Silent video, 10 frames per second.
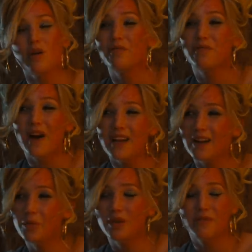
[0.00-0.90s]
We
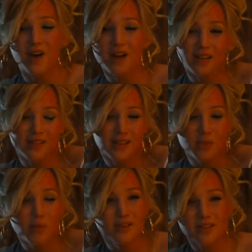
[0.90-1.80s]
fight and we fuck, and
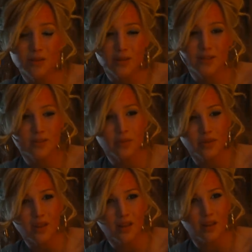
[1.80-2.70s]
that's what we do. That's our
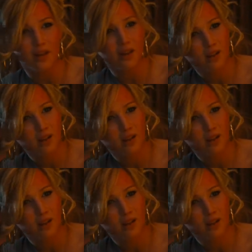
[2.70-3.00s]
thing.